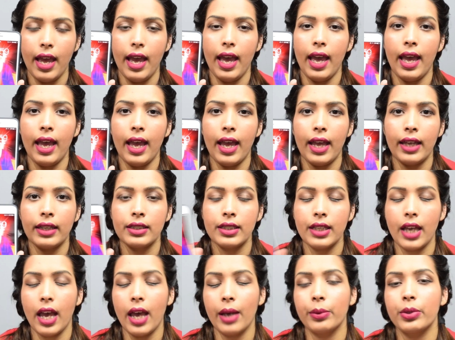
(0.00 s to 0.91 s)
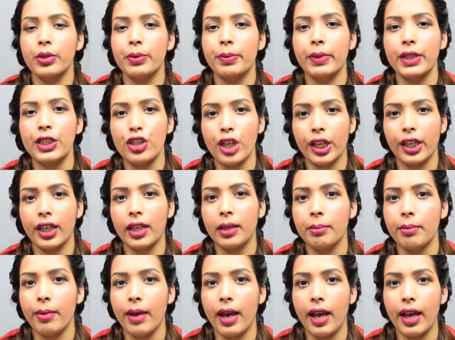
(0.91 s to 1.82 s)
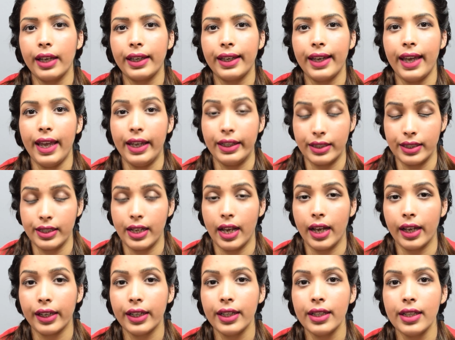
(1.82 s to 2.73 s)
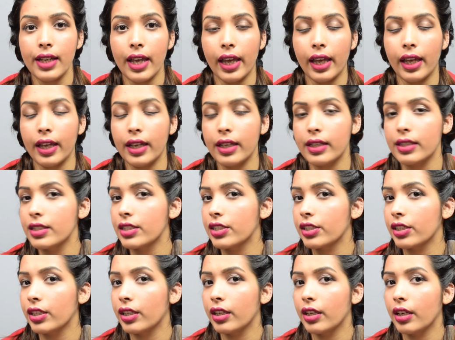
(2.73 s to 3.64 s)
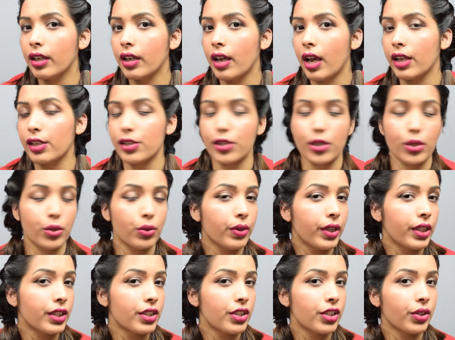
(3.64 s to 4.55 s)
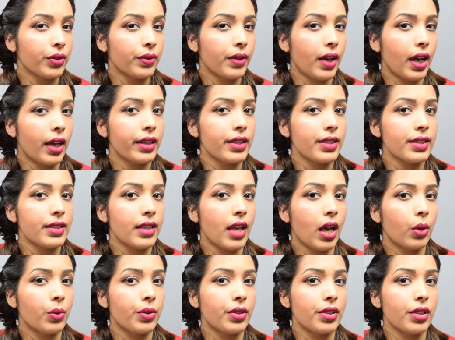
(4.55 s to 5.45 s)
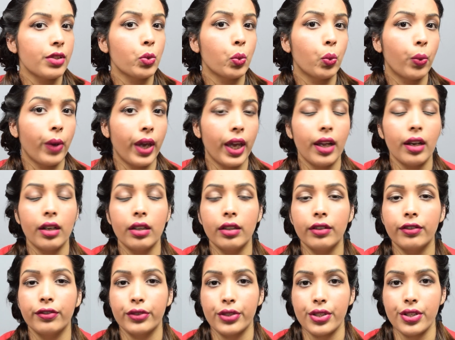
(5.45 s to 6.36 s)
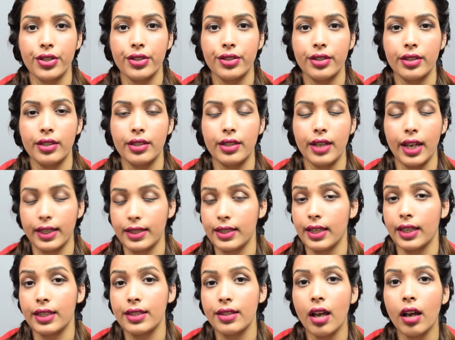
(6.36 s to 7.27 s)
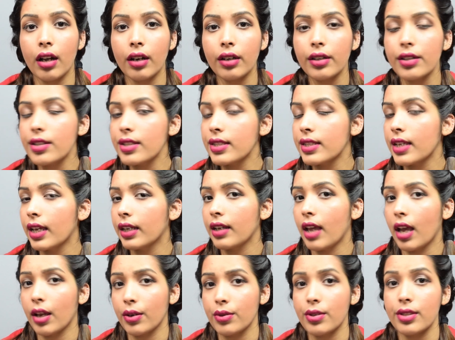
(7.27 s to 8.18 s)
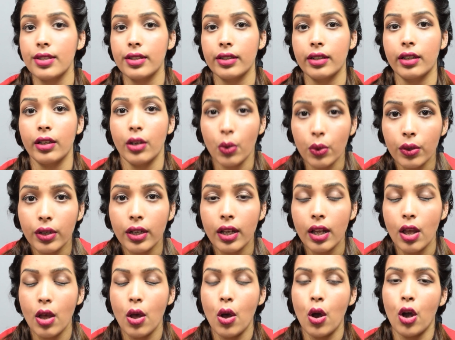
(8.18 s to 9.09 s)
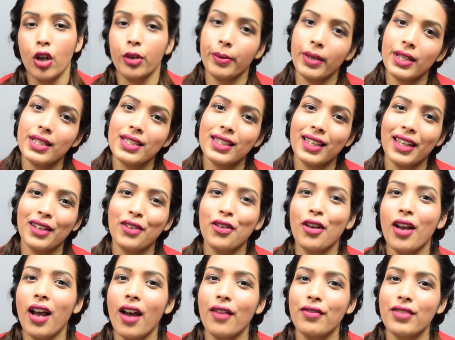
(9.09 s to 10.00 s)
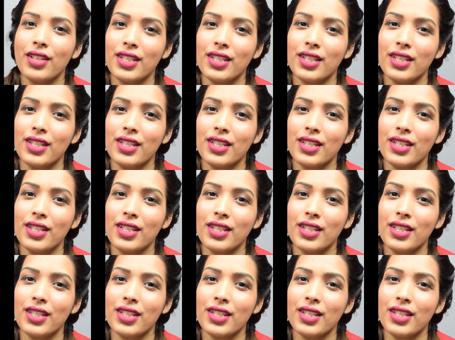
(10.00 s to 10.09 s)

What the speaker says: and I will be checking back at 9, and I'll show it to you guys how did it wear for next 6 hours and how does it look on my skin after